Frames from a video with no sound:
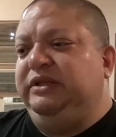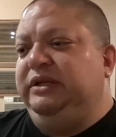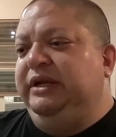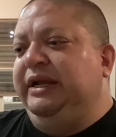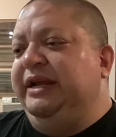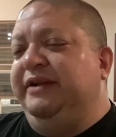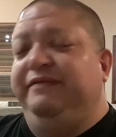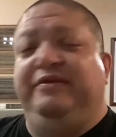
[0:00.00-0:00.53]

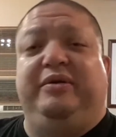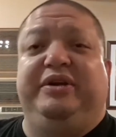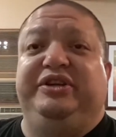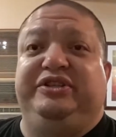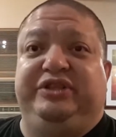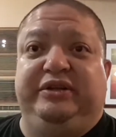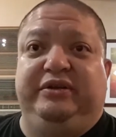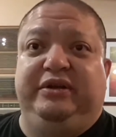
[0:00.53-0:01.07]
In a very,
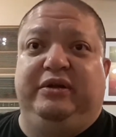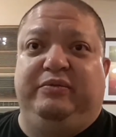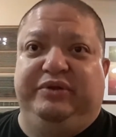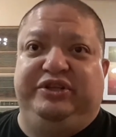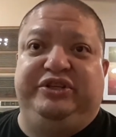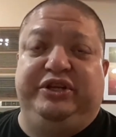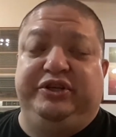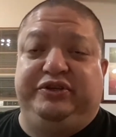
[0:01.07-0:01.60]
you know,
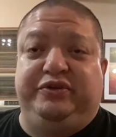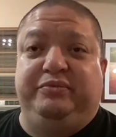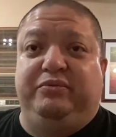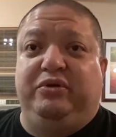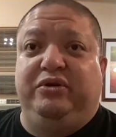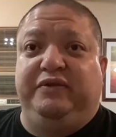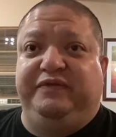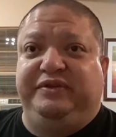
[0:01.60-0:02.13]
with sinister
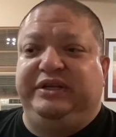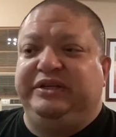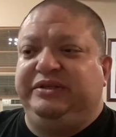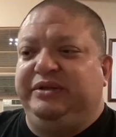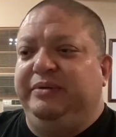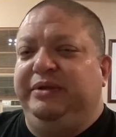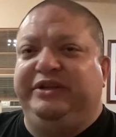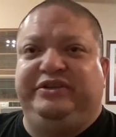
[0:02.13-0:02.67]
motives. That's
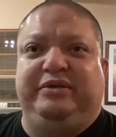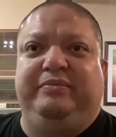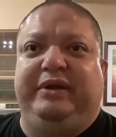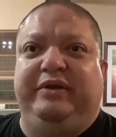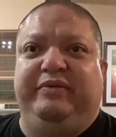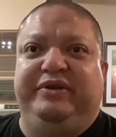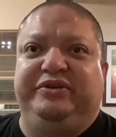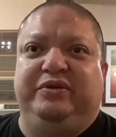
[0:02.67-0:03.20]
the, that's the
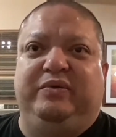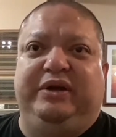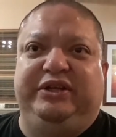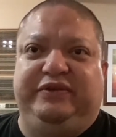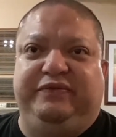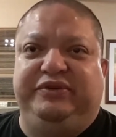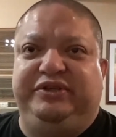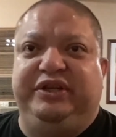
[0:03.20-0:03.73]
main reason why it's
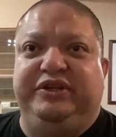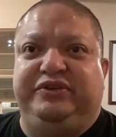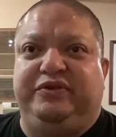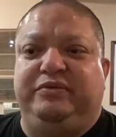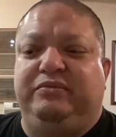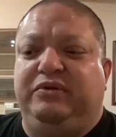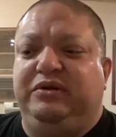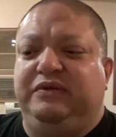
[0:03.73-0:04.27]
for sinister
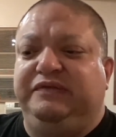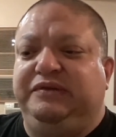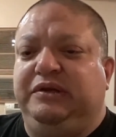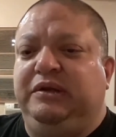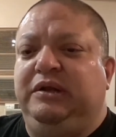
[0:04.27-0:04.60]
motives.